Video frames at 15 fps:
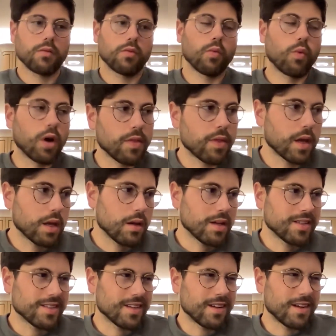one that
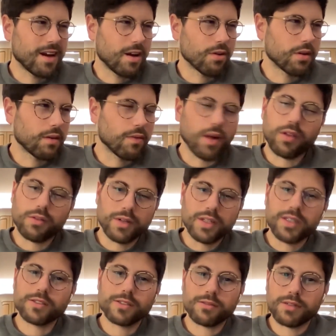is inherent of other
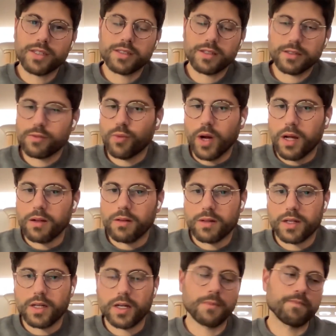industries as well.
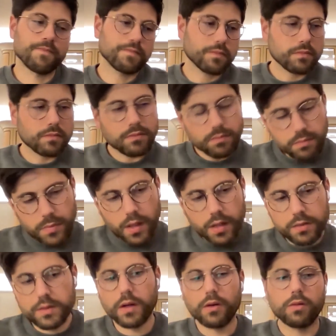Um,
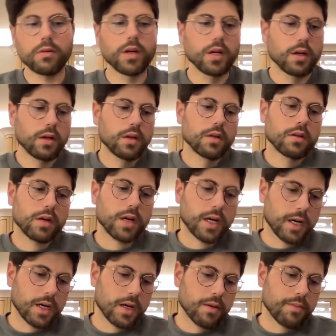so,
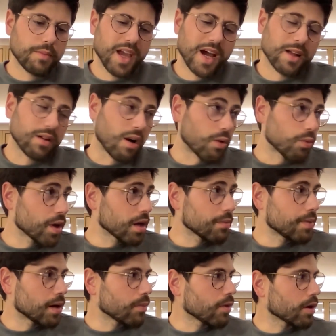uh, but yeah, are we on
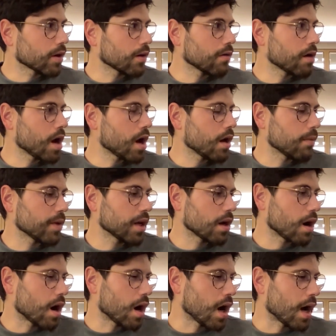a bear market or not? I mean,
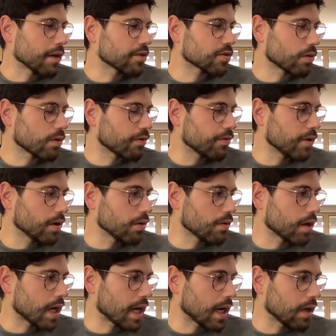I sort of
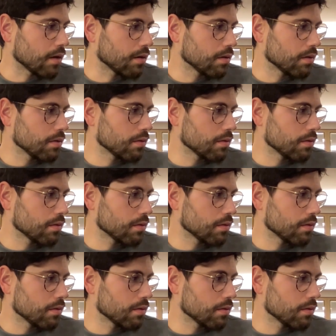feel that